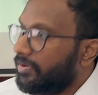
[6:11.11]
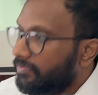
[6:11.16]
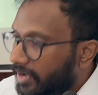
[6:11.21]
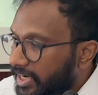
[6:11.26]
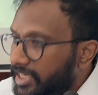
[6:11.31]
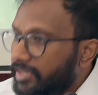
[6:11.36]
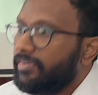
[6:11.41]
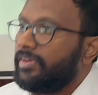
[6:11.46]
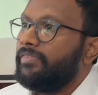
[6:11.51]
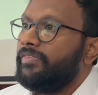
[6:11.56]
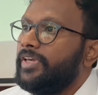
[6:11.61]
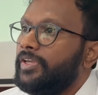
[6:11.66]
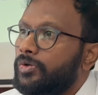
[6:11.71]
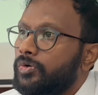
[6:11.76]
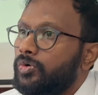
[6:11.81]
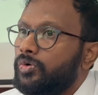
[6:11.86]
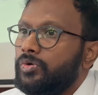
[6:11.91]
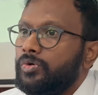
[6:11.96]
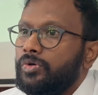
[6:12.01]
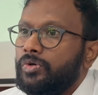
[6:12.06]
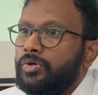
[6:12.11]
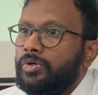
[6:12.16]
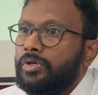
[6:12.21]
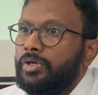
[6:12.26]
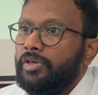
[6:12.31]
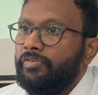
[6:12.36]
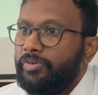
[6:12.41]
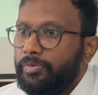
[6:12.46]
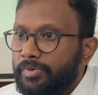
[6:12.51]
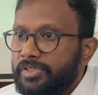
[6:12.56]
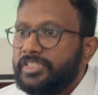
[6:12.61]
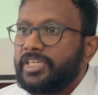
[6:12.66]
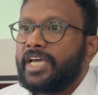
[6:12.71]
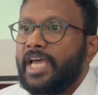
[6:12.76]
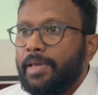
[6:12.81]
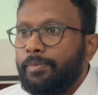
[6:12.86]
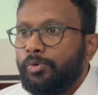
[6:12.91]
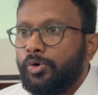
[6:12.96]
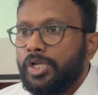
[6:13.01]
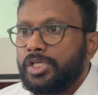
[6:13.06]
whatever we do, if you miss a
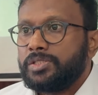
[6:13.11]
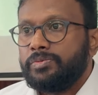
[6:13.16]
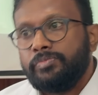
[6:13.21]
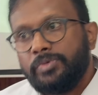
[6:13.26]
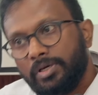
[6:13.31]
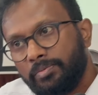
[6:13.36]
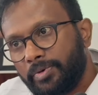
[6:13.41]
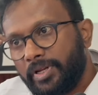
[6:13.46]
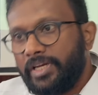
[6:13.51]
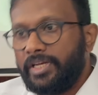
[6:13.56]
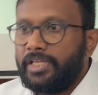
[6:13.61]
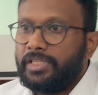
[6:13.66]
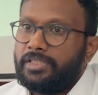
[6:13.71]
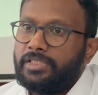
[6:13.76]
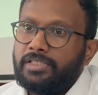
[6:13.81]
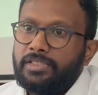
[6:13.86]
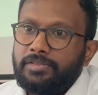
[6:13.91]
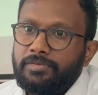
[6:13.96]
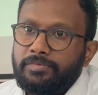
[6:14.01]
hypoglycemia, by then